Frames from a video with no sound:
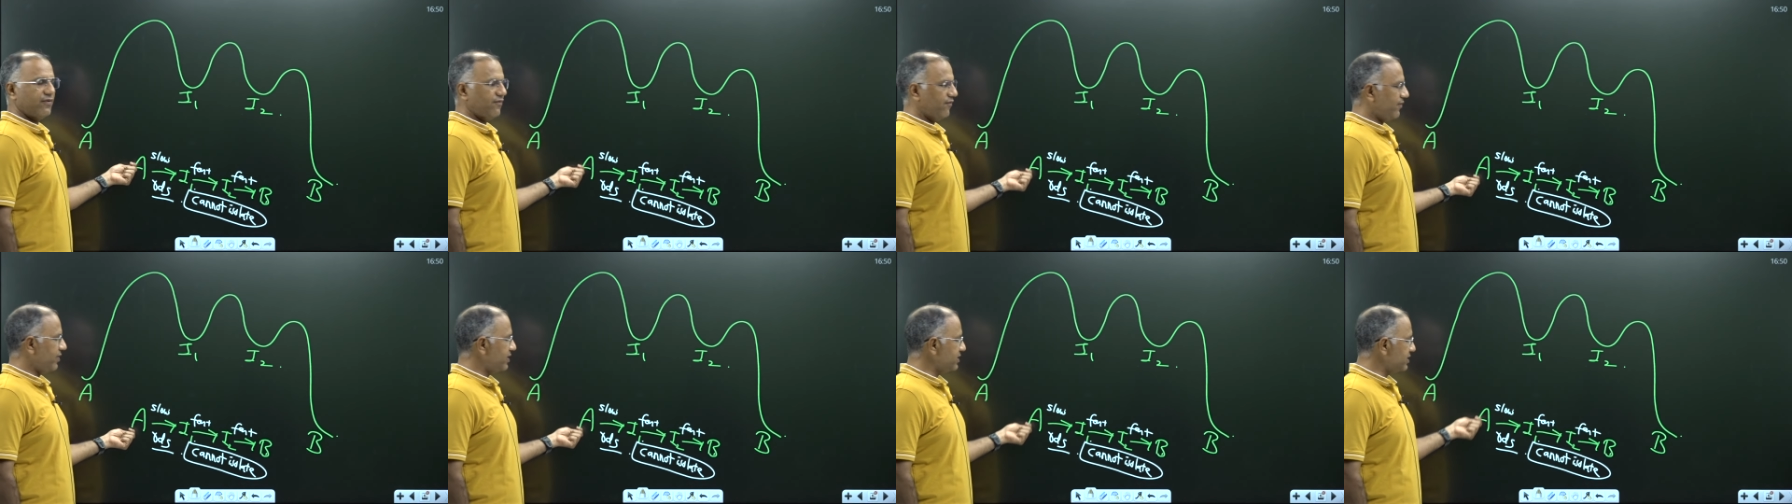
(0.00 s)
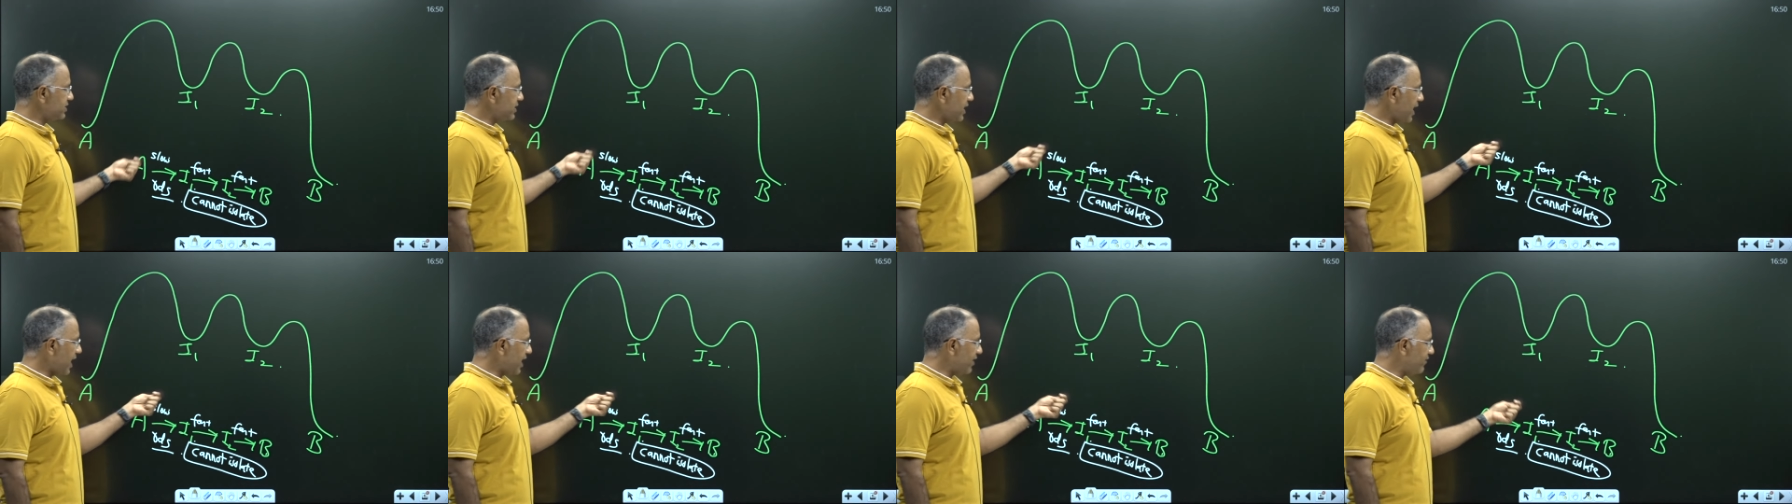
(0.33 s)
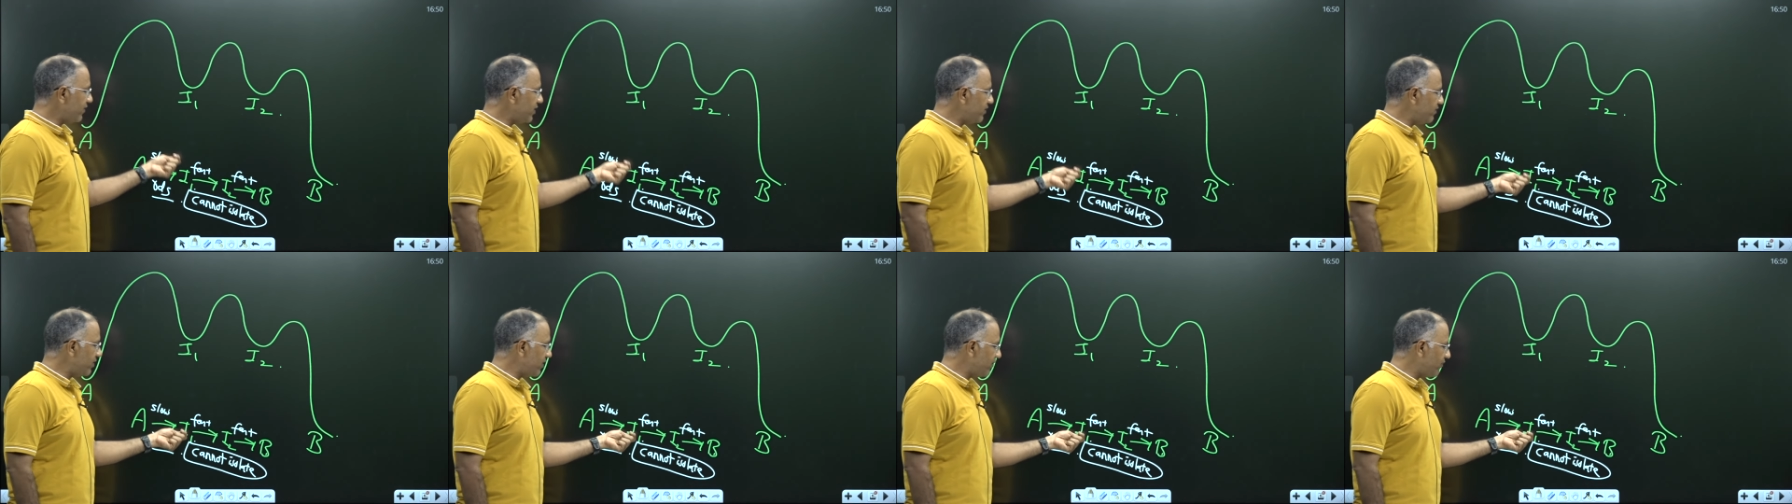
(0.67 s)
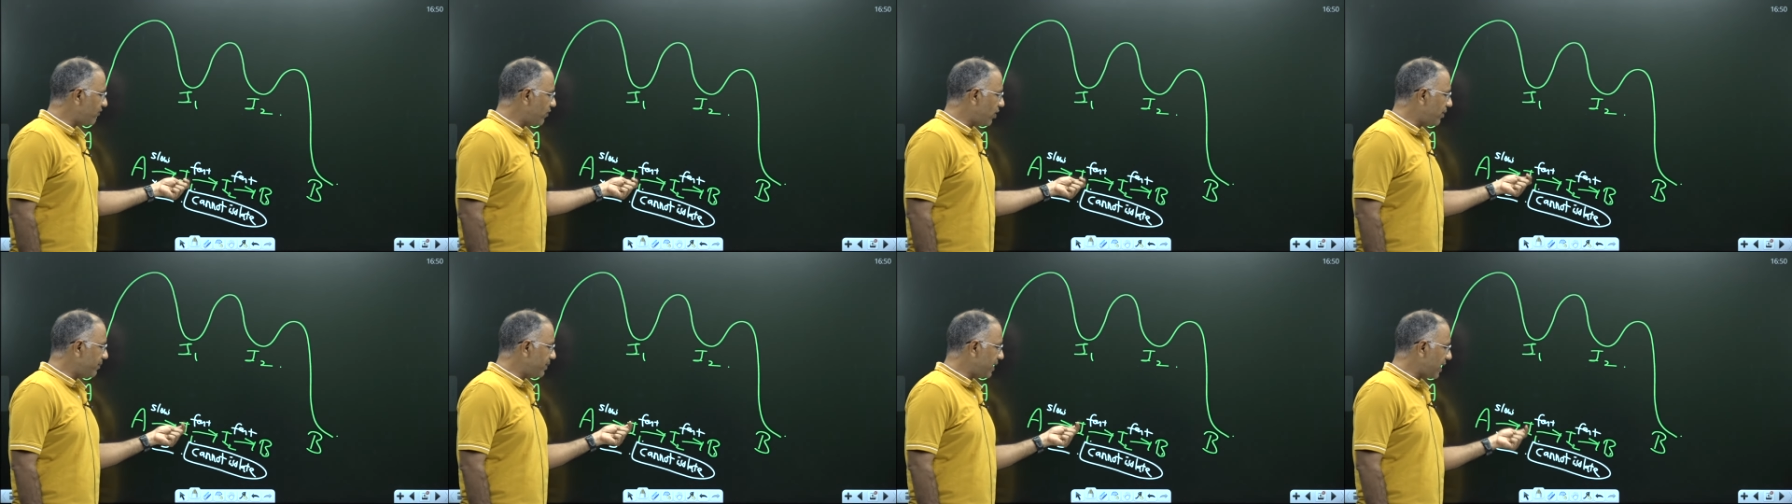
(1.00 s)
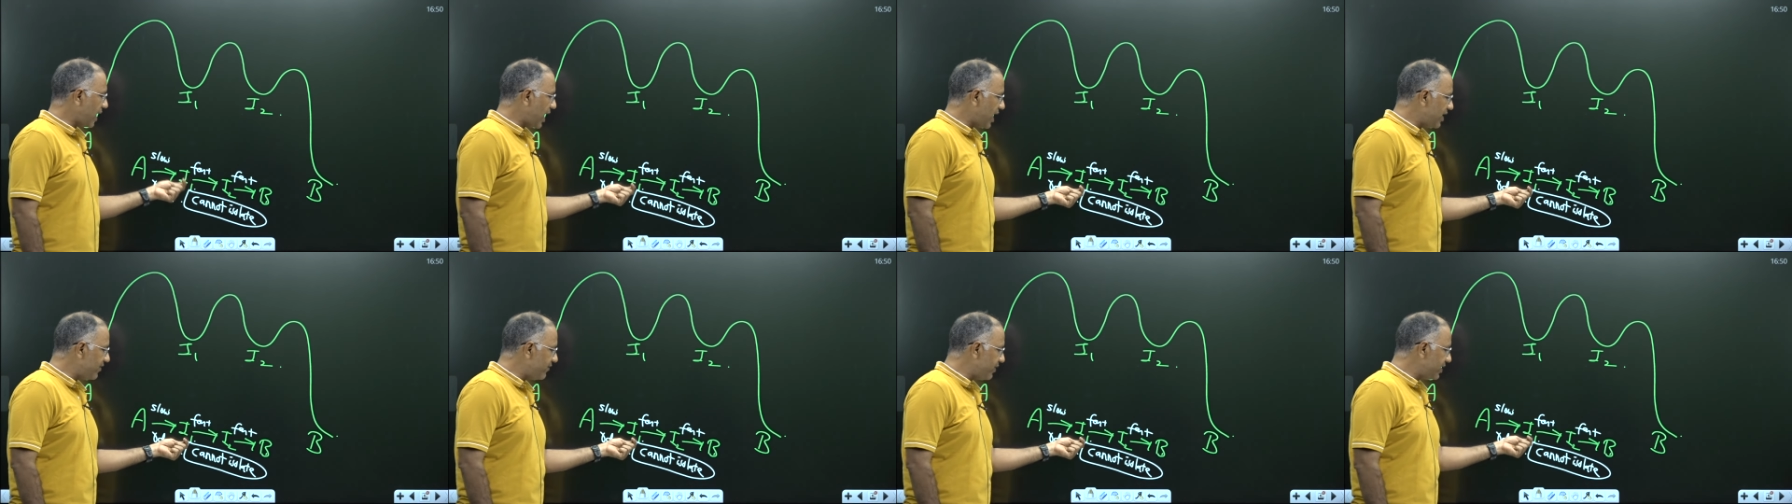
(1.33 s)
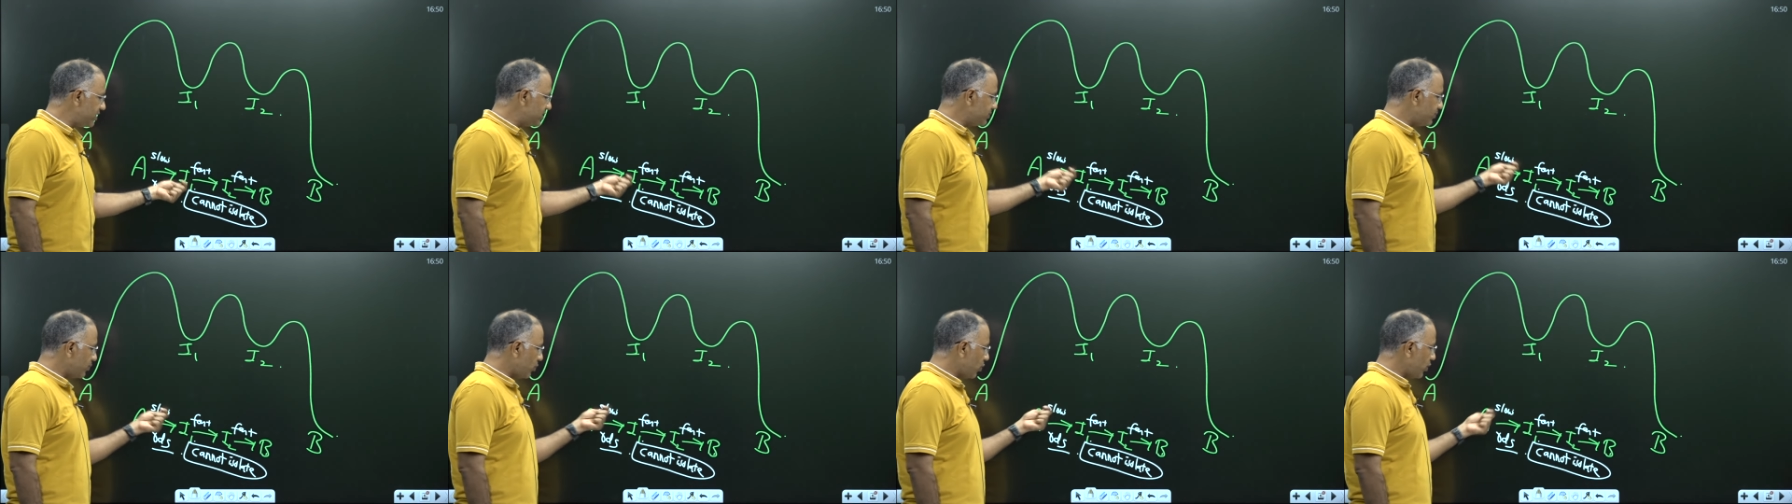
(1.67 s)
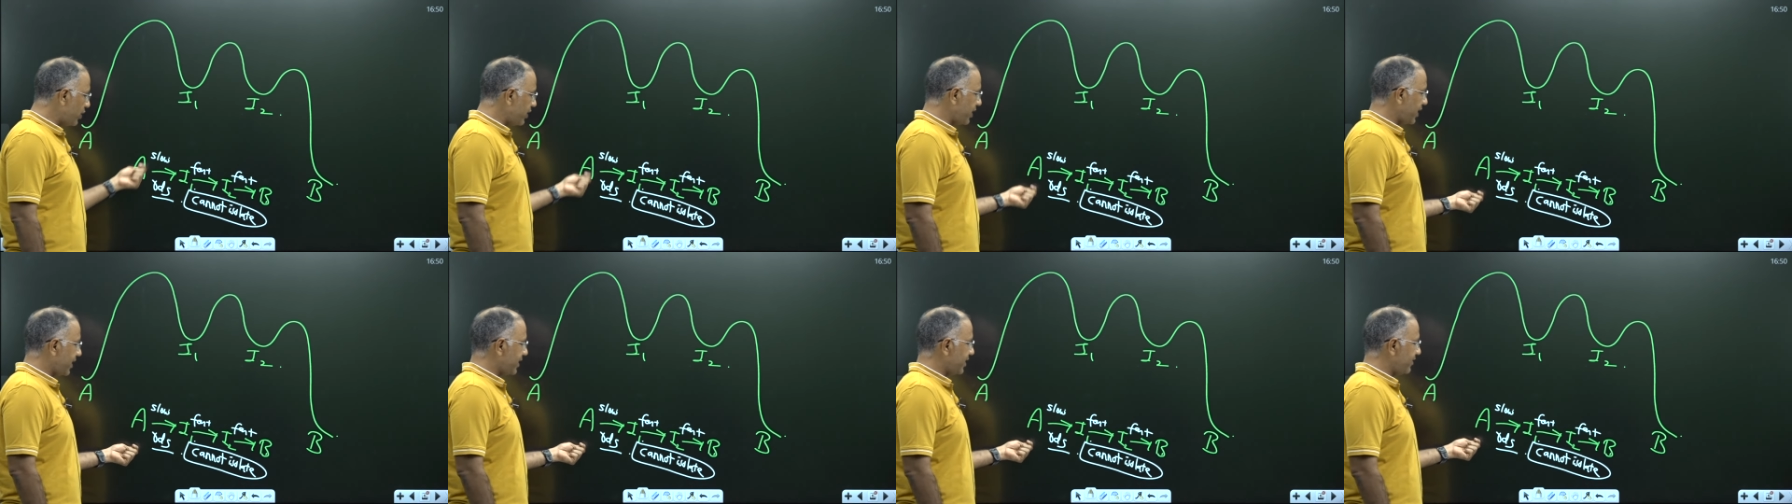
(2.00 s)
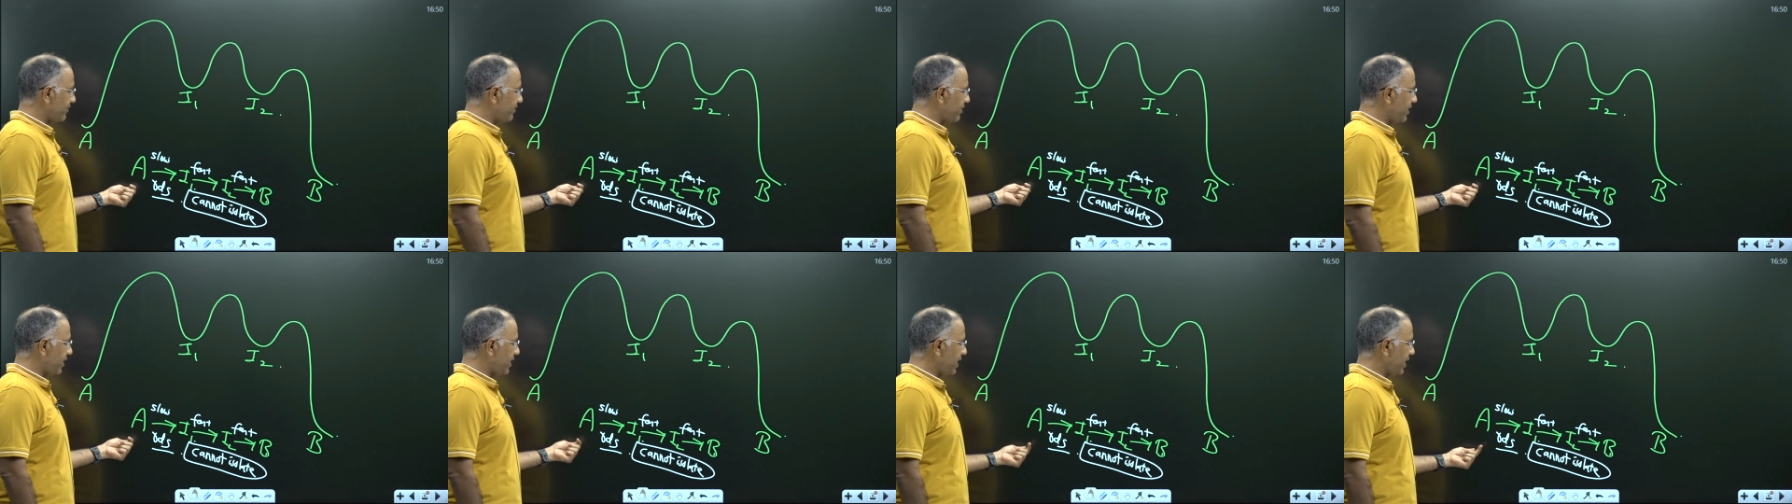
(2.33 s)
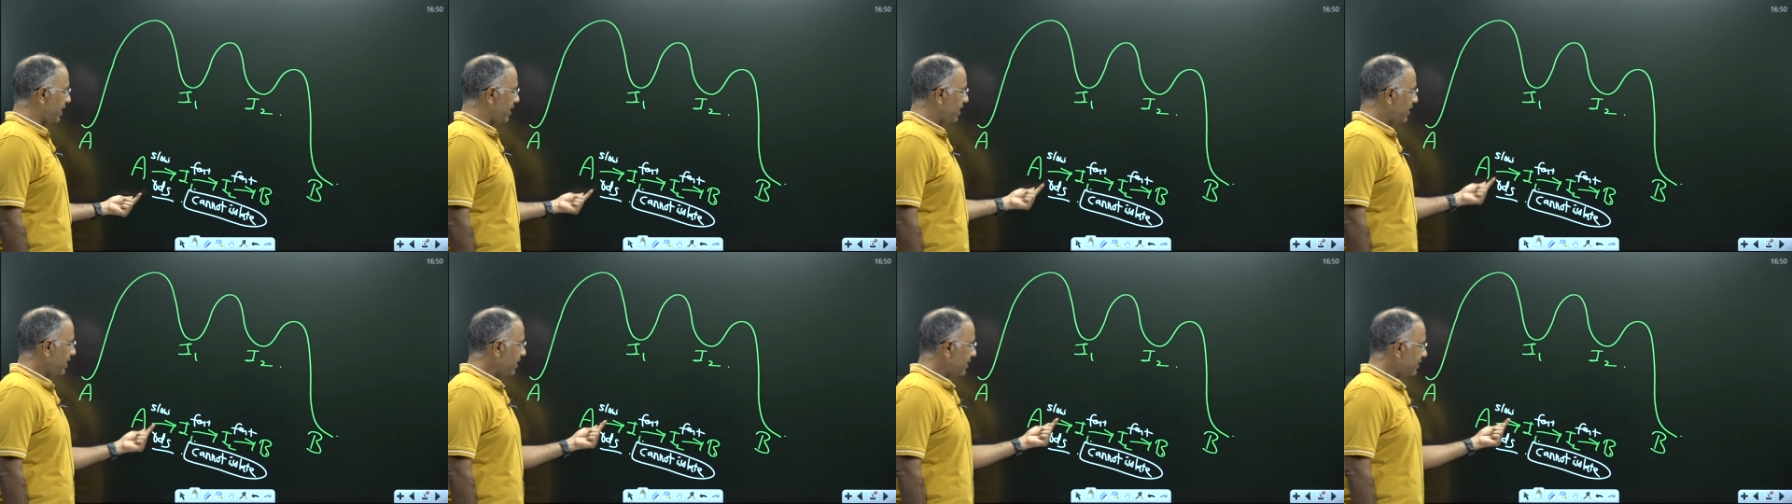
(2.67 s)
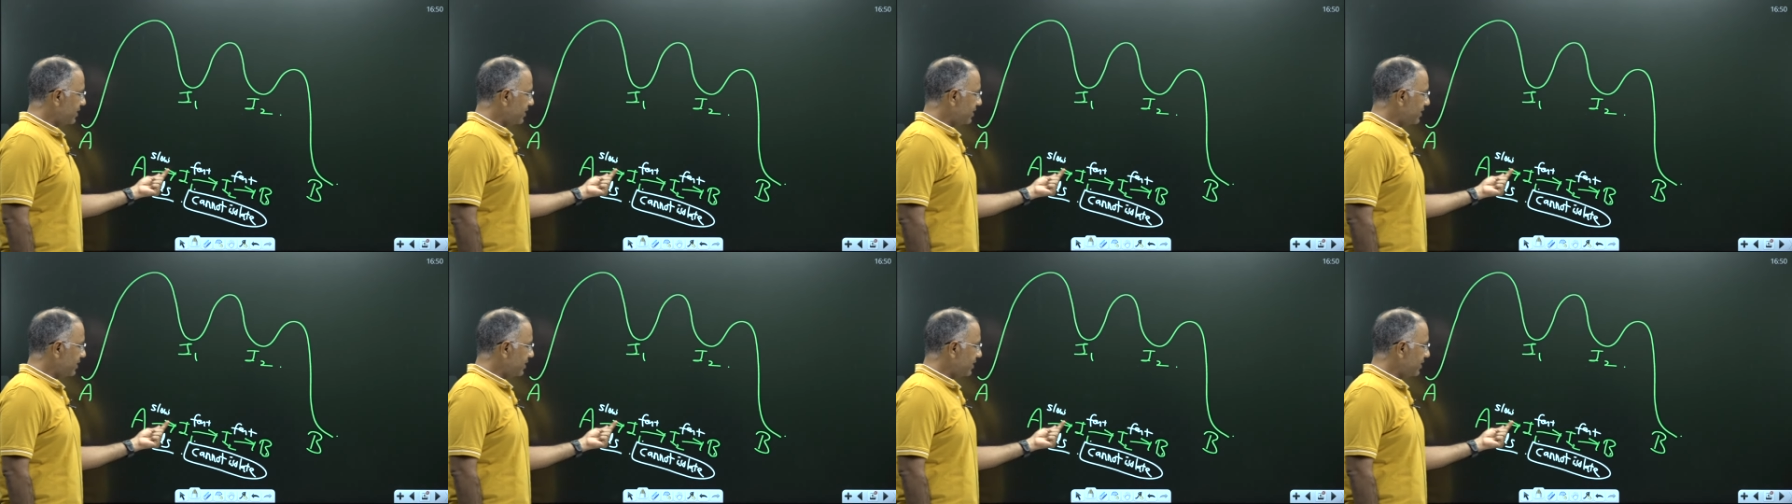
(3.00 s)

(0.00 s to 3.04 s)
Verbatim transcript: Once the I1 will form and I1 is more reactive than A,